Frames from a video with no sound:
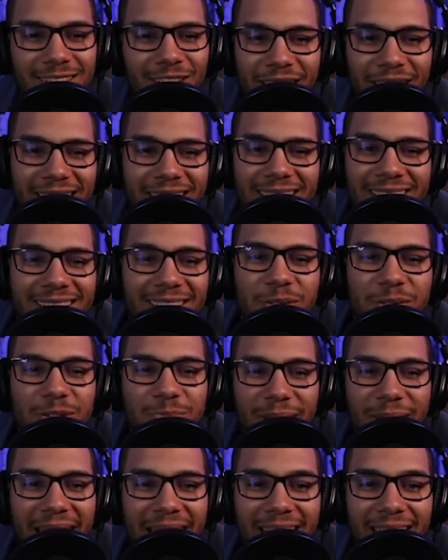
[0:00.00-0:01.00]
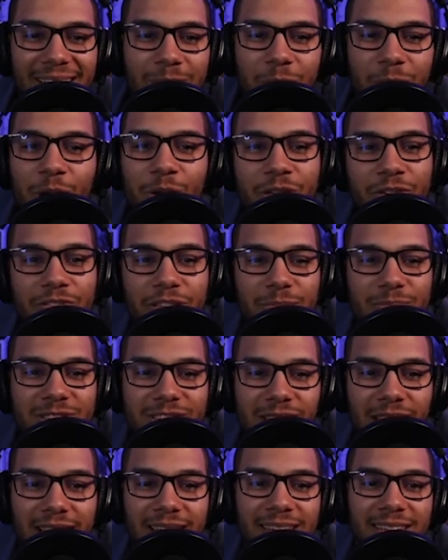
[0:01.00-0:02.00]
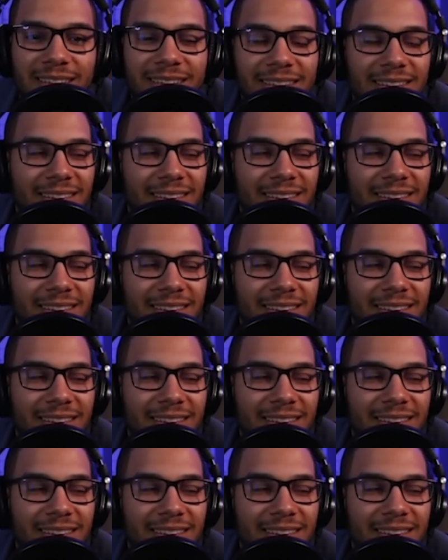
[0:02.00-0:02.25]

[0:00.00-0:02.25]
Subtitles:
Okay? It was bad. Both of them suck.